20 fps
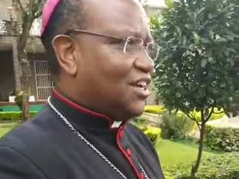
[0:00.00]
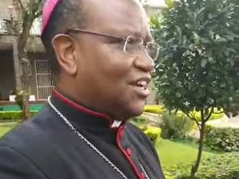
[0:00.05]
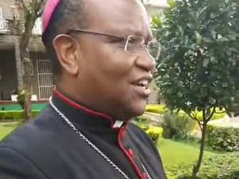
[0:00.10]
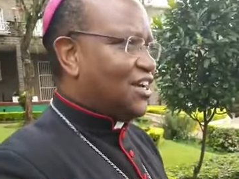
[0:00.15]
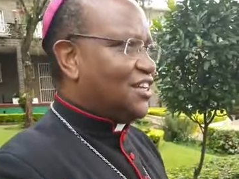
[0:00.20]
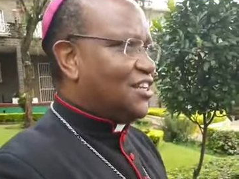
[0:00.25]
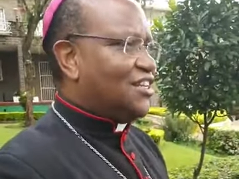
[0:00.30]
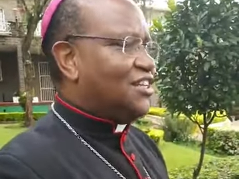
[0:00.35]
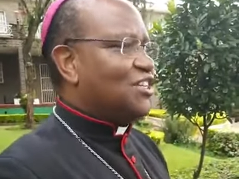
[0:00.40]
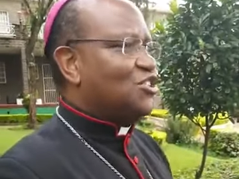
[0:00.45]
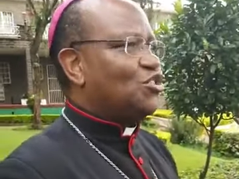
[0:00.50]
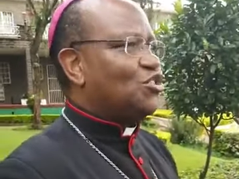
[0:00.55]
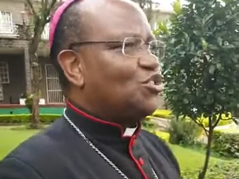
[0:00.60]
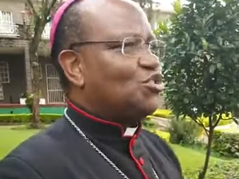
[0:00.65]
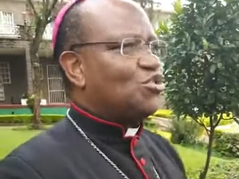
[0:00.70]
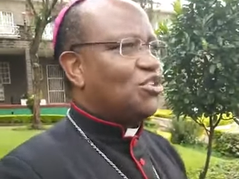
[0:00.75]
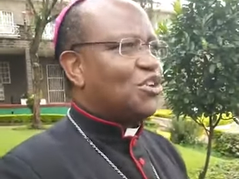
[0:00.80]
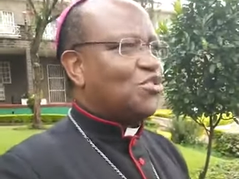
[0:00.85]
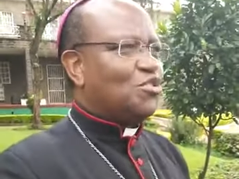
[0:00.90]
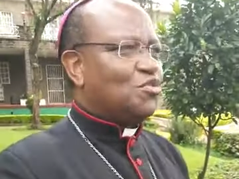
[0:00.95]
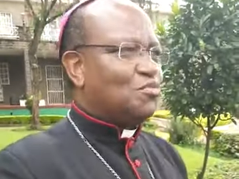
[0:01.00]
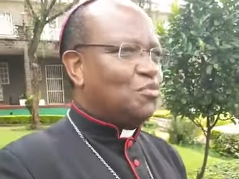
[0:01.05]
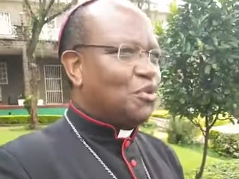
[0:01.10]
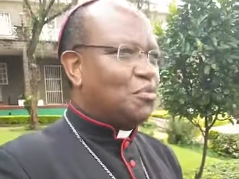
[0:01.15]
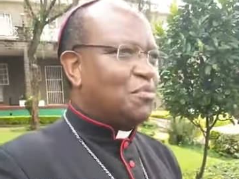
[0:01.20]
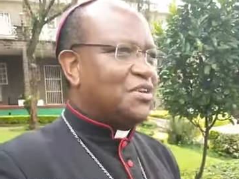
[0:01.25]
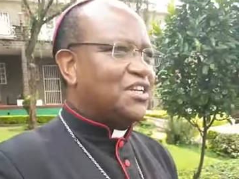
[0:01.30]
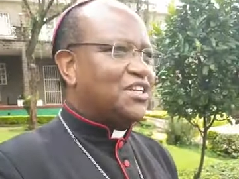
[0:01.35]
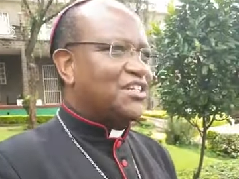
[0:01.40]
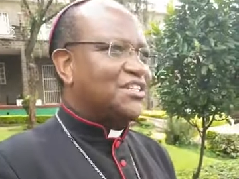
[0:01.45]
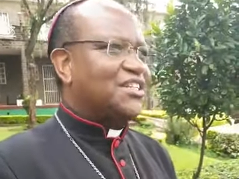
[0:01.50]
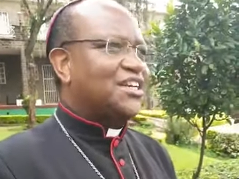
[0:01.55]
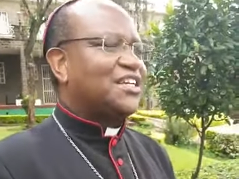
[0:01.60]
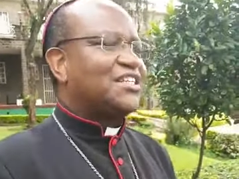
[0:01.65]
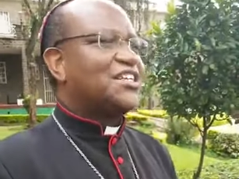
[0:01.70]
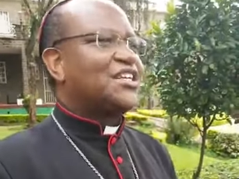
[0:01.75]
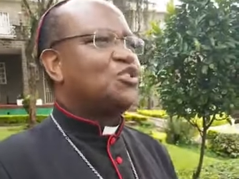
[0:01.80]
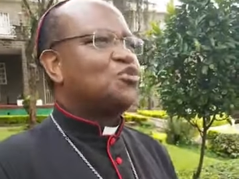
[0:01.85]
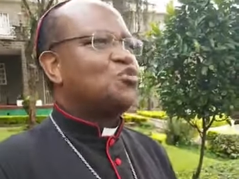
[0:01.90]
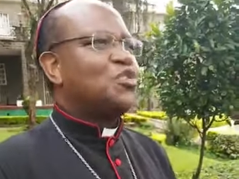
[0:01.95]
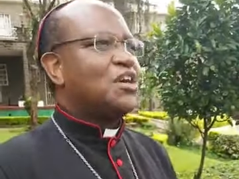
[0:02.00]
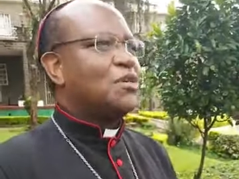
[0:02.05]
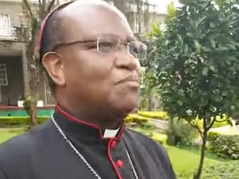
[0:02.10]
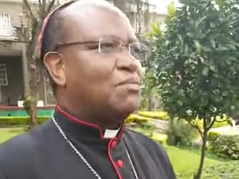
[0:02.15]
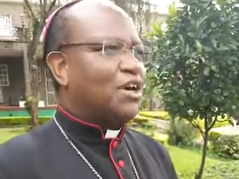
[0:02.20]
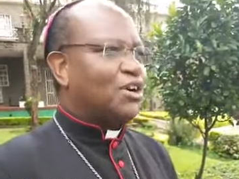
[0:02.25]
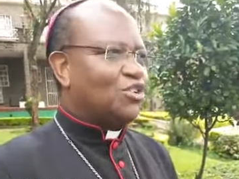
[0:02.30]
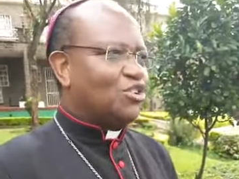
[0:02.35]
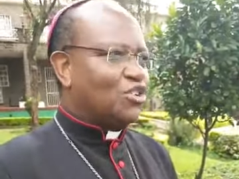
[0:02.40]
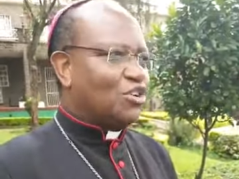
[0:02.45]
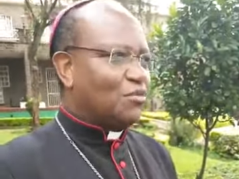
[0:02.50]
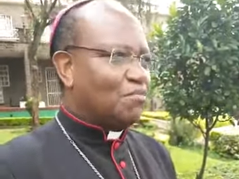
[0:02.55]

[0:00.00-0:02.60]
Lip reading: And it is also a good moment, just as we are about